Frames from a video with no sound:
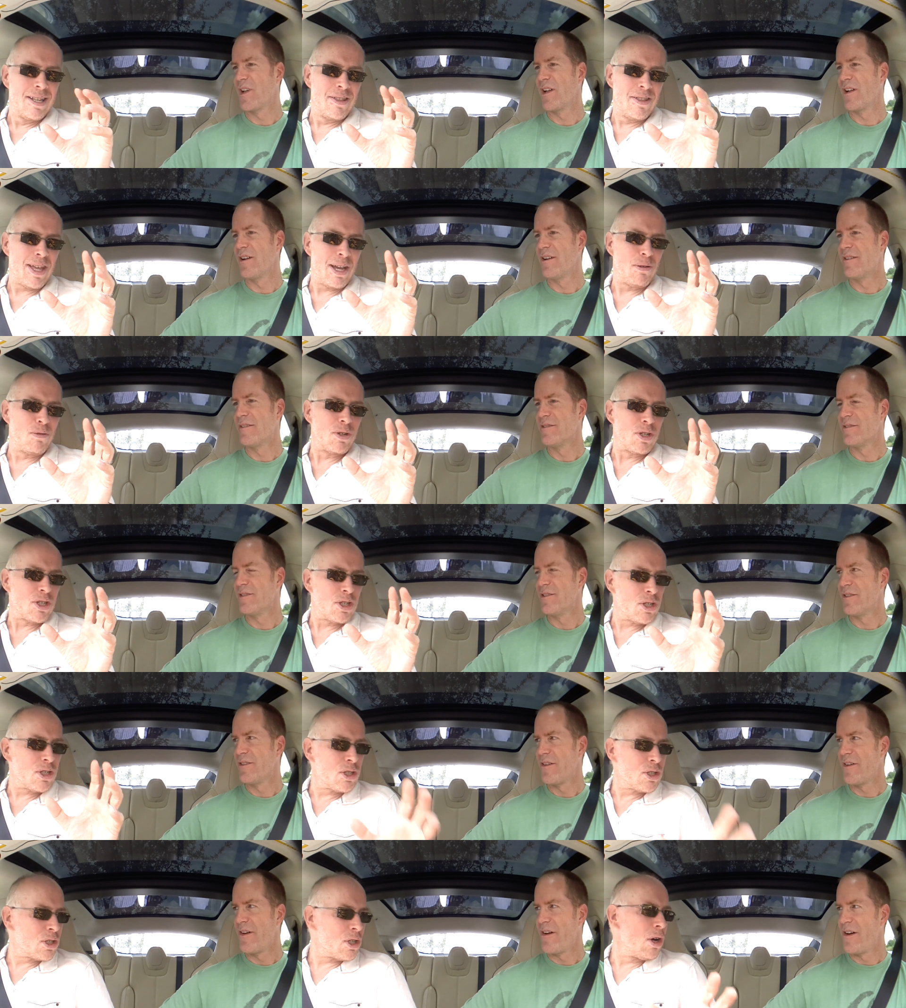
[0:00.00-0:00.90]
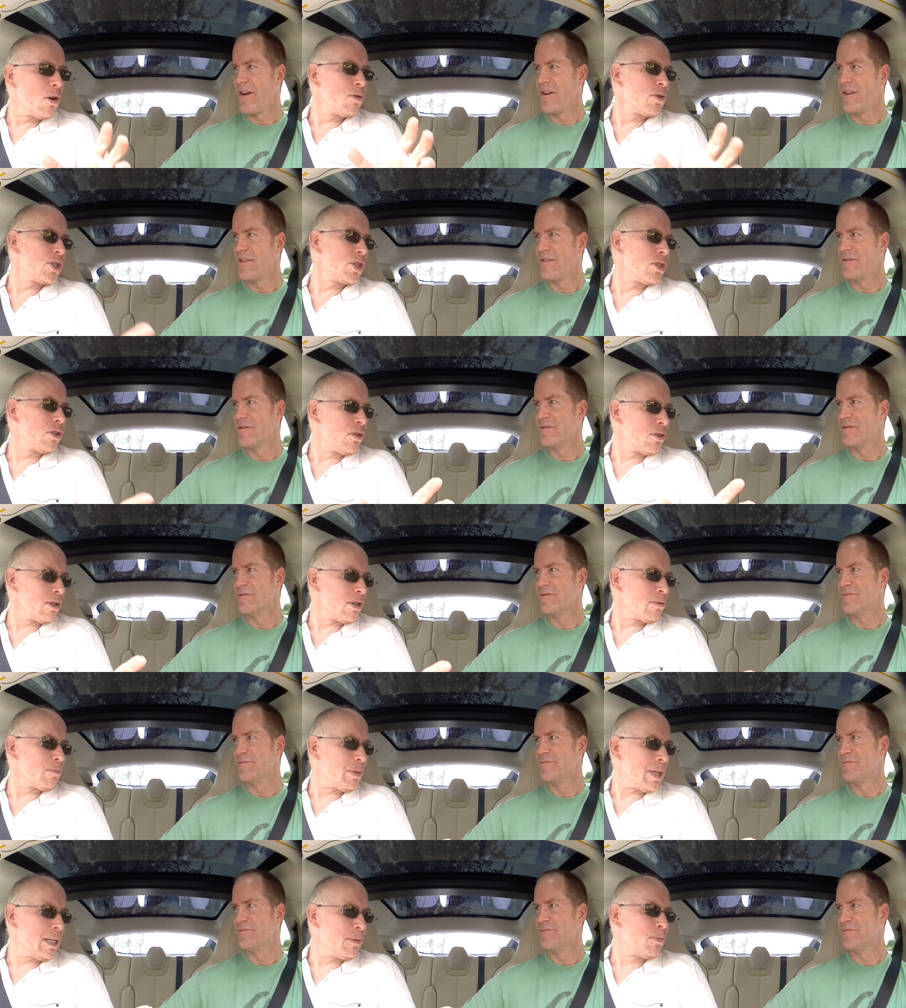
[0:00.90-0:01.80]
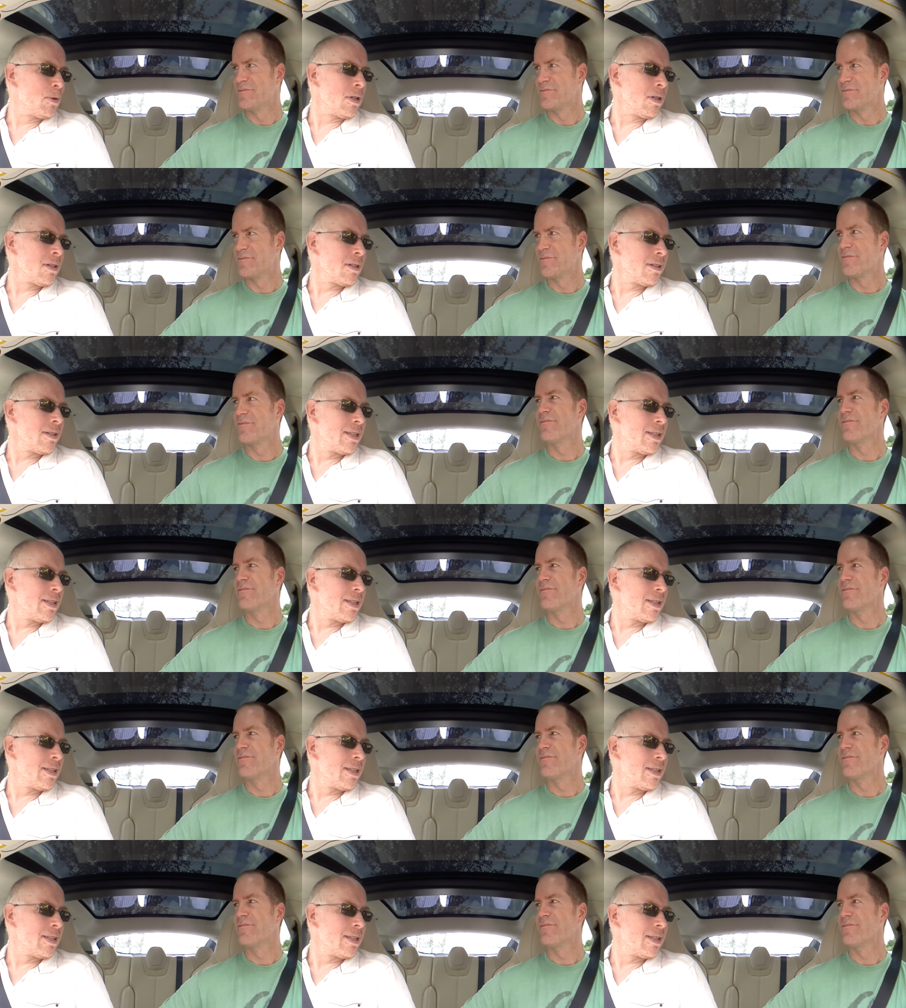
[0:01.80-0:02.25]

Speaker 1: they were so short on people,